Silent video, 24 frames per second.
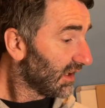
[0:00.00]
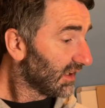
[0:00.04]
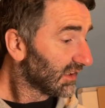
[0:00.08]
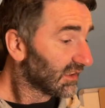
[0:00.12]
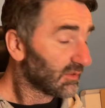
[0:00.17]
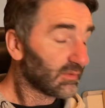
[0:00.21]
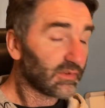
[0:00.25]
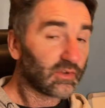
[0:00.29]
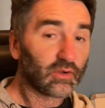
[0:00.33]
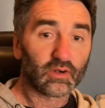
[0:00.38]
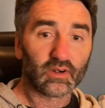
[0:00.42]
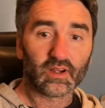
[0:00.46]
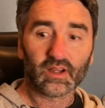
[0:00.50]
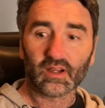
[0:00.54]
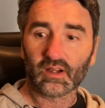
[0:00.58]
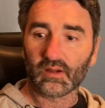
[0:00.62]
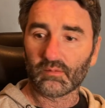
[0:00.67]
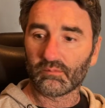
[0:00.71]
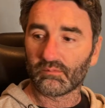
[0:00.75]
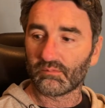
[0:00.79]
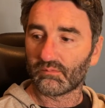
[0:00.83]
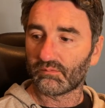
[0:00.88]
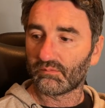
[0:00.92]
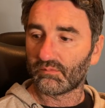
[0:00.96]
So we've got,
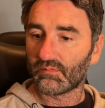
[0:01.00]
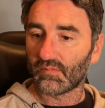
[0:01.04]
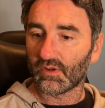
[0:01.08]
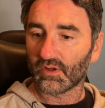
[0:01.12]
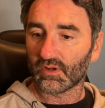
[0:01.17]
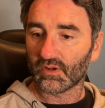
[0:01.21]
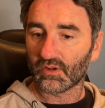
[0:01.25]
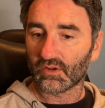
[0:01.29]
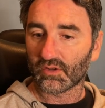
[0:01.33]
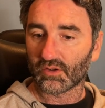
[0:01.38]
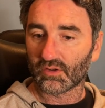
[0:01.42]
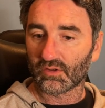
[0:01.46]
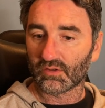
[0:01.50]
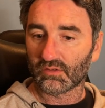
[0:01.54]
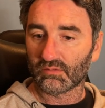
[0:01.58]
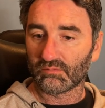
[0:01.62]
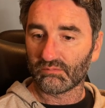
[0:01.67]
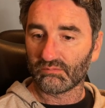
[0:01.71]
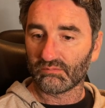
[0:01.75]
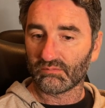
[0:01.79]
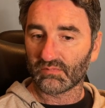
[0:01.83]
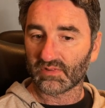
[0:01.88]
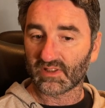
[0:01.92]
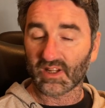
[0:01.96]

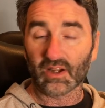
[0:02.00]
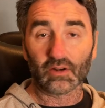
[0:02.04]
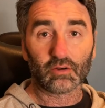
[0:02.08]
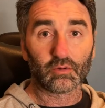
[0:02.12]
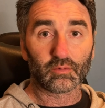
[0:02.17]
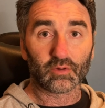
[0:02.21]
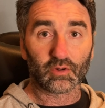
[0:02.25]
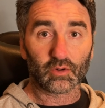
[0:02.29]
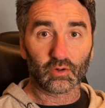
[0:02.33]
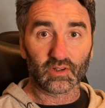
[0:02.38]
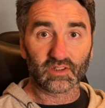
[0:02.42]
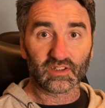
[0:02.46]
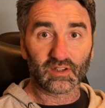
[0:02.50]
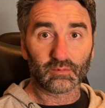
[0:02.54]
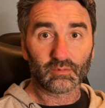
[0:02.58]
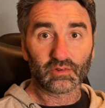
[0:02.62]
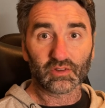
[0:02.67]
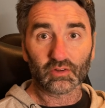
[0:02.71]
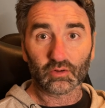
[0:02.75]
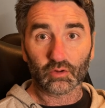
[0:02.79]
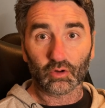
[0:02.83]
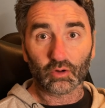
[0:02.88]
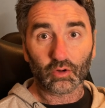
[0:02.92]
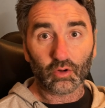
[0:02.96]
I've got a college number,
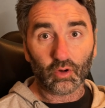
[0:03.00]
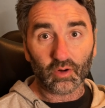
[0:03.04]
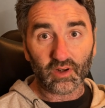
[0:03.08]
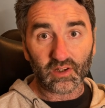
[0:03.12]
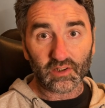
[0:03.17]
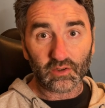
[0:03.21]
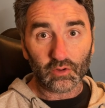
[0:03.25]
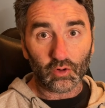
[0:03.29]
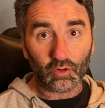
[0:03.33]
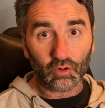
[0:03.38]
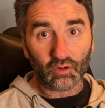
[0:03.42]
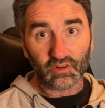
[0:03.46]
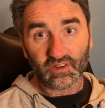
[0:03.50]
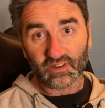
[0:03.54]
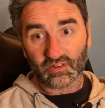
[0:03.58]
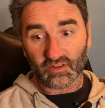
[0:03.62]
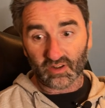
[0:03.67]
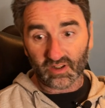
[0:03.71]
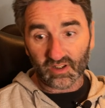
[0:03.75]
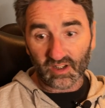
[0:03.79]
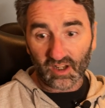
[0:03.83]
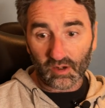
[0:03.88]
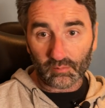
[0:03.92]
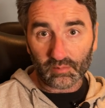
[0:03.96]
so I've got a college logon, so
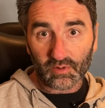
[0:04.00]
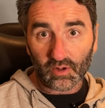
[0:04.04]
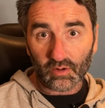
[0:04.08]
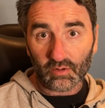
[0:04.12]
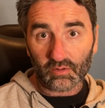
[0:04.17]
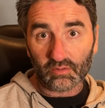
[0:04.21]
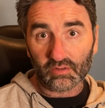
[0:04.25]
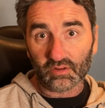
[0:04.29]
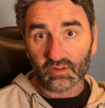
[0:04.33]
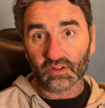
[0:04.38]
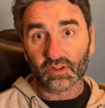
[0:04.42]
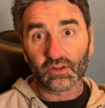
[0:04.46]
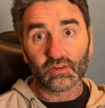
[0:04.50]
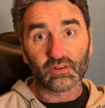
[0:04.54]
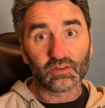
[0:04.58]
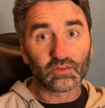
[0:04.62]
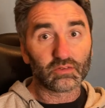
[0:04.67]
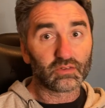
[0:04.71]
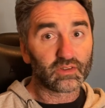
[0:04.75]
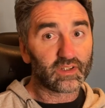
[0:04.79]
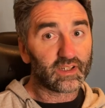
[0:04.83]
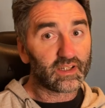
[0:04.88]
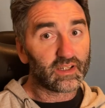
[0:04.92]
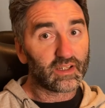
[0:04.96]
I can upload and use
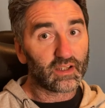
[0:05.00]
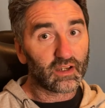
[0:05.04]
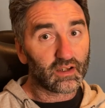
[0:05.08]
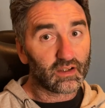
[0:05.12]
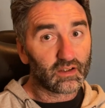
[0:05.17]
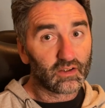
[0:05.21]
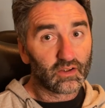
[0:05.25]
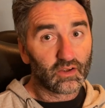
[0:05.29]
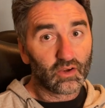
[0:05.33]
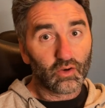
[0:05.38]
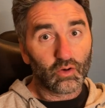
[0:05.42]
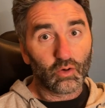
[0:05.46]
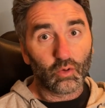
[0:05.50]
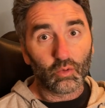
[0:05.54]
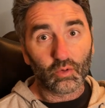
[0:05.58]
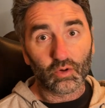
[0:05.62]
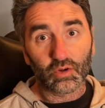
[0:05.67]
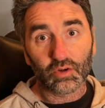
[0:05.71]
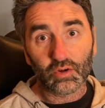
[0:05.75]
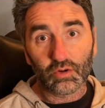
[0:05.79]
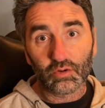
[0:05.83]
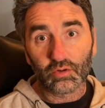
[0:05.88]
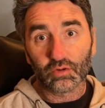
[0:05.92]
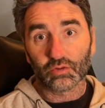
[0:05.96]
all
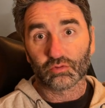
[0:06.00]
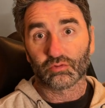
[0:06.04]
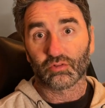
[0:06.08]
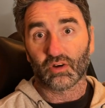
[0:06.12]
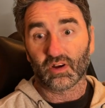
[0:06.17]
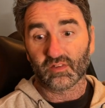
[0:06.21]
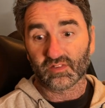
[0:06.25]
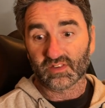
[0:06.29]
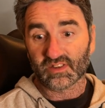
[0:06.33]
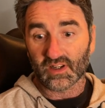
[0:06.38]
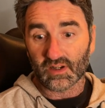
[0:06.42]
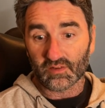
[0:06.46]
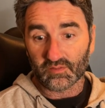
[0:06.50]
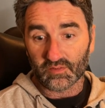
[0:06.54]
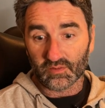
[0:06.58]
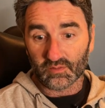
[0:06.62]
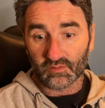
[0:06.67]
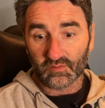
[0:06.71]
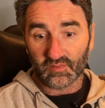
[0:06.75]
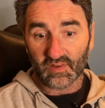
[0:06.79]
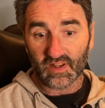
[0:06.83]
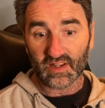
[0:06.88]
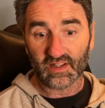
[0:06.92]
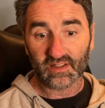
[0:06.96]
the Google Drive stuff
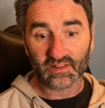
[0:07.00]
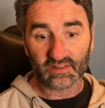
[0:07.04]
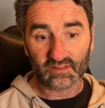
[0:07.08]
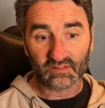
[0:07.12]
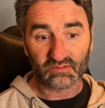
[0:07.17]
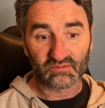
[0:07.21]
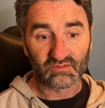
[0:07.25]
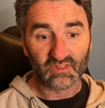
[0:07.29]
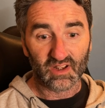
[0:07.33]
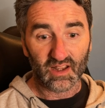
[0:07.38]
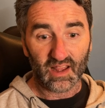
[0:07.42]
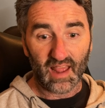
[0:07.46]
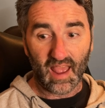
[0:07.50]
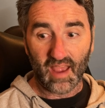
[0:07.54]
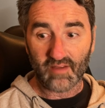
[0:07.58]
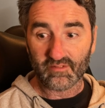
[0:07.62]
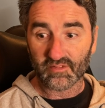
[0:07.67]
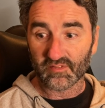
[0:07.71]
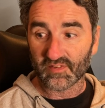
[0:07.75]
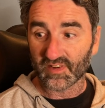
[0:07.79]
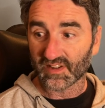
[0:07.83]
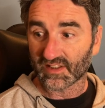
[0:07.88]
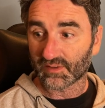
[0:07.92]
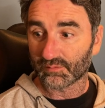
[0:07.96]
and things, and
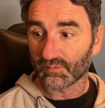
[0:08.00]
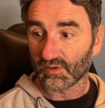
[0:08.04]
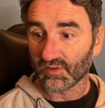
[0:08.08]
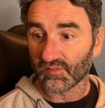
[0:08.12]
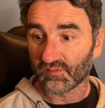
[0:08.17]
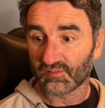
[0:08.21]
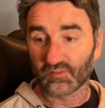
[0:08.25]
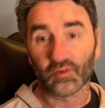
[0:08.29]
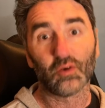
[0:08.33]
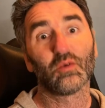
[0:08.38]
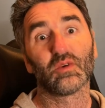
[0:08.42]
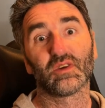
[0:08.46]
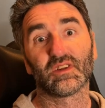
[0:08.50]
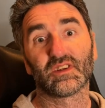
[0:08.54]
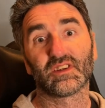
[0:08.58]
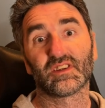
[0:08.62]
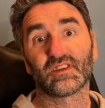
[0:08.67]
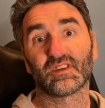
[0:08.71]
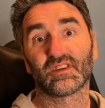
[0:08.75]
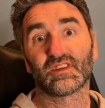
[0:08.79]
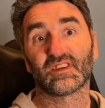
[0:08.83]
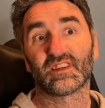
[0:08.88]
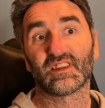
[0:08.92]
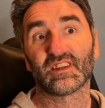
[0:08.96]
everything's moved forward
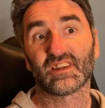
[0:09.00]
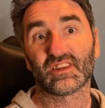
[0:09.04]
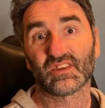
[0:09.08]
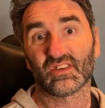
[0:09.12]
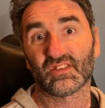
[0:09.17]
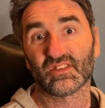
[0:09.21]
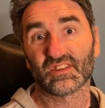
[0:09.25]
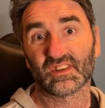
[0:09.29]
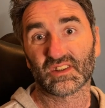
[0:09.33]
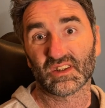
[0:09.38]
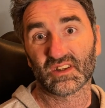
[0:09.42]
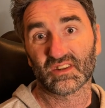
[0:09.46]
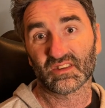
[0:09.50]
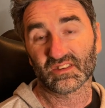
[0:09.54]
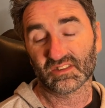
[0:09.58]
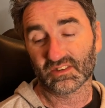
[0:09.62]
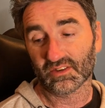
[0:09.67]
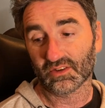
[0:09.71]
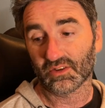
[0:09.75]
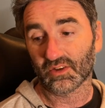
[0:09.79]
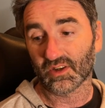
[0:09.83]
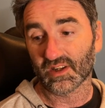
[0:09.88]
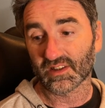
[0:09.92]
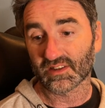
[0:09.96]
since I was last
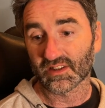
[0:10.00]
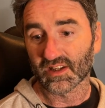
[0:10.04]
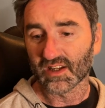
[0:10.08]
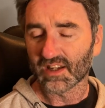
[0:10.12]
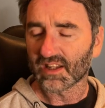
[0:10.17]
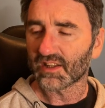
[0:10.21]
at college.